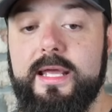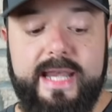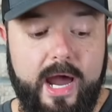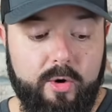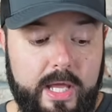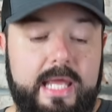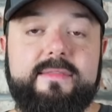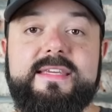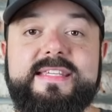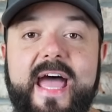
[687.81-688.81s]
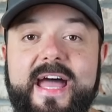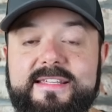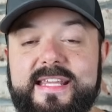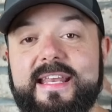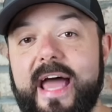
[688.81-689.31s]
Now, this
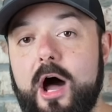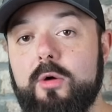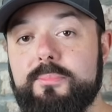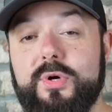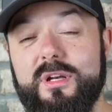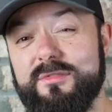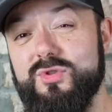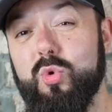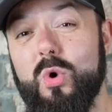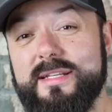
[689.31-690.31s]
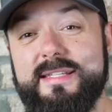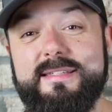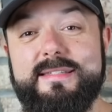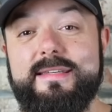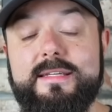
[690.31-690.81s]
has an output of
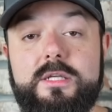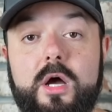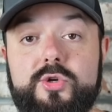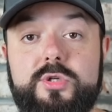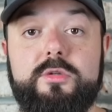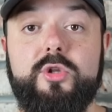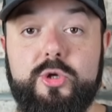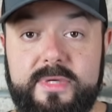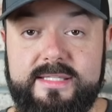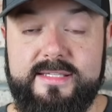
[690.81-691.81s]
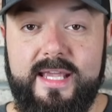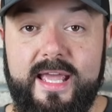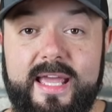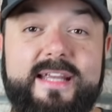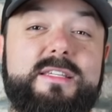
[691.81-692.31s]
2,600 lumens.
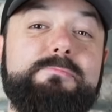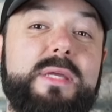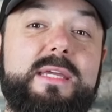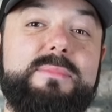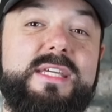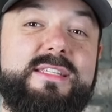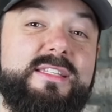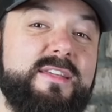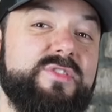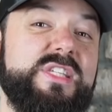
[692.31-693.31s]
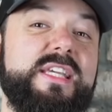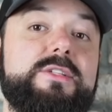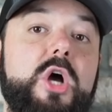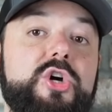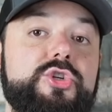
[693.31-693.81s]
It has a beam distance of
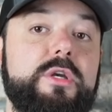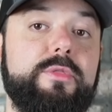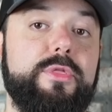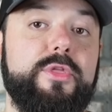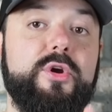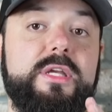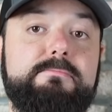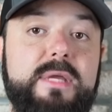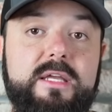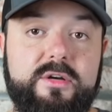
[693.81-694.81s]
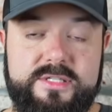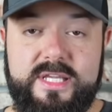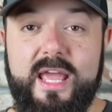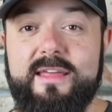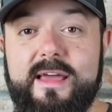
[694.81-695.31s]
630 meters.